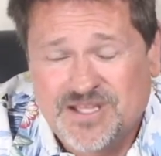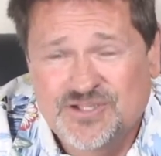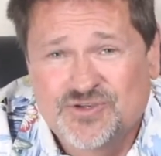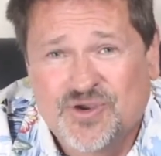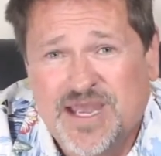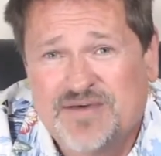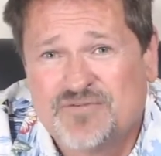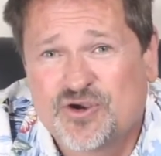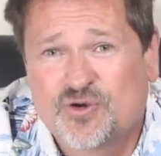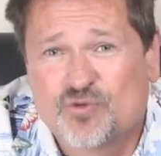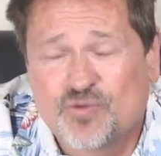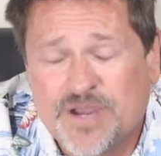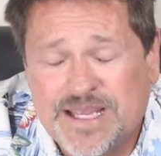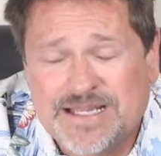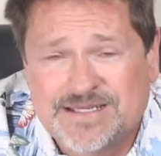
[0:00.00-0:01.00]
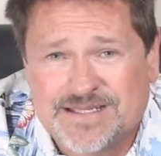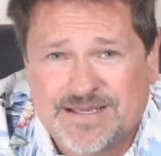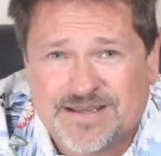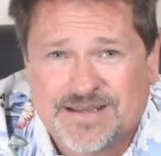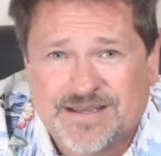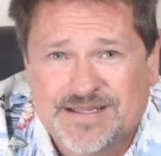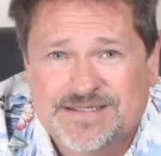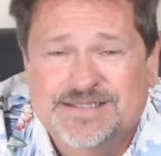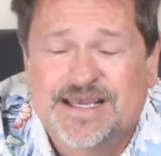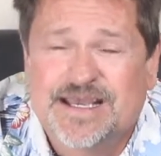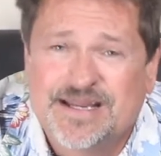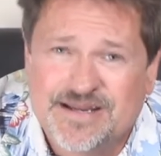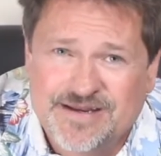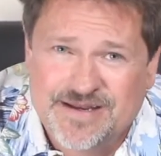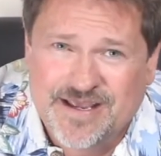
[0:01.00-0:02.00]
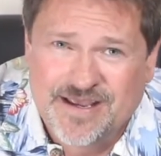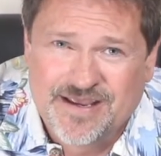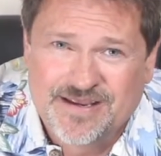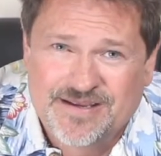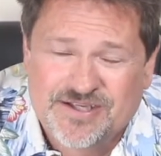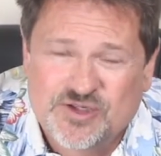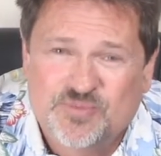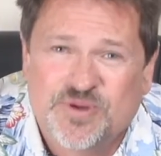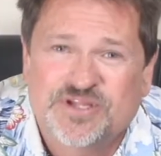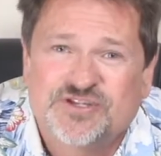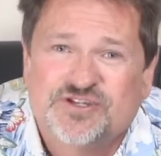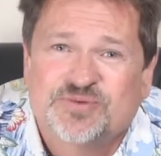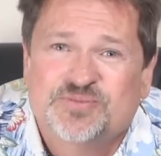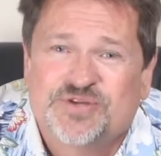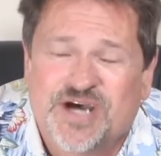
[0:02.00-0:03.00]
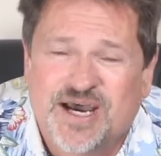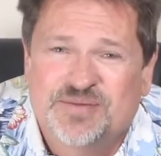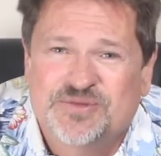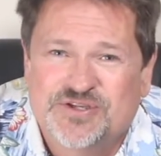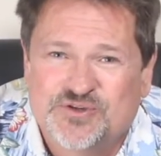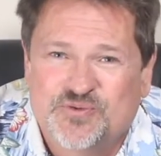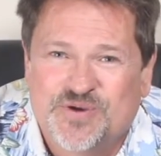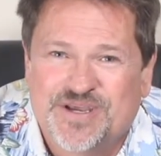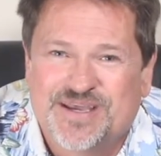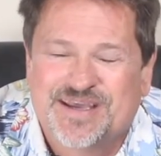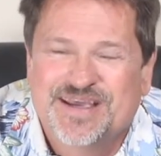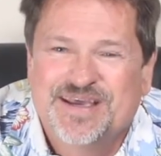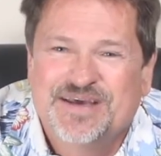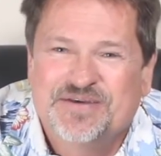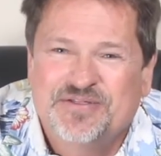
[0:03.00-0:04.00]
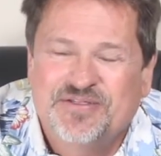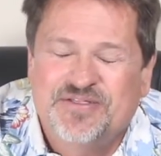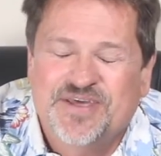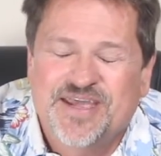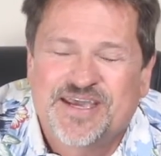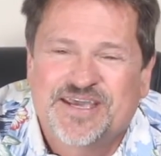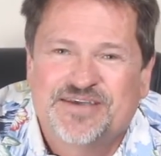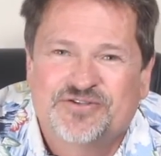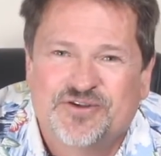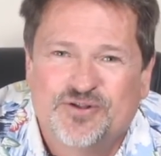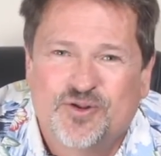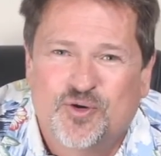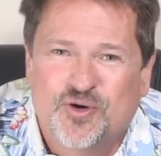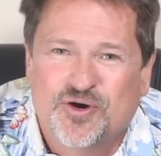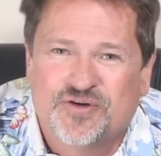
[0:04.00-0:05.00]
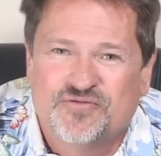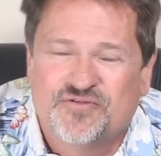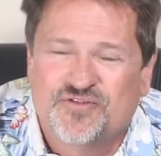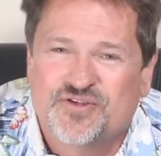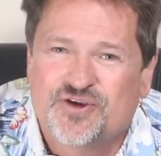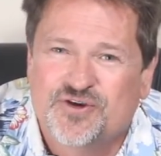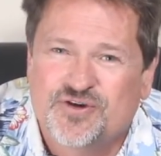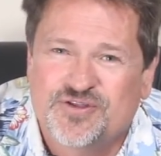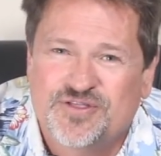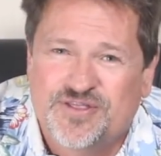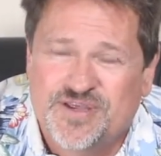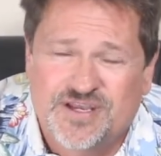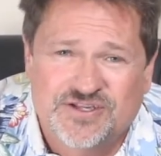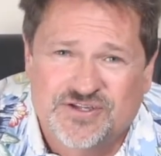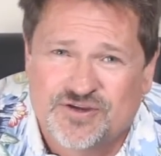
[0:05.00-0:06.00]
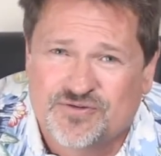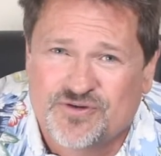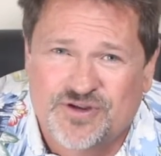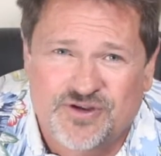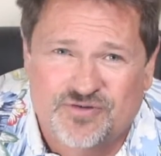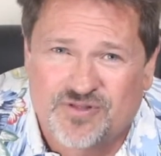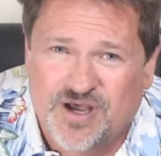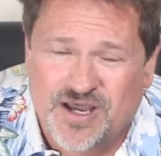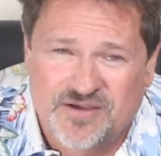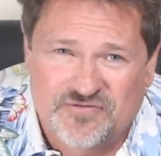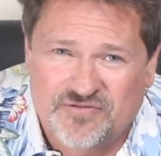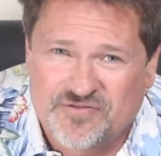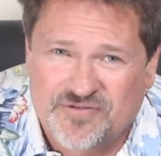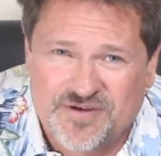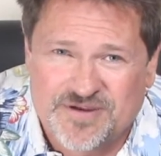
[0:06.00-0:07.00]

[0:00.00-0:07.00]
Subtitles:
So have a great day today. Spend some time this week thanking the Lord for the good things that are in your life.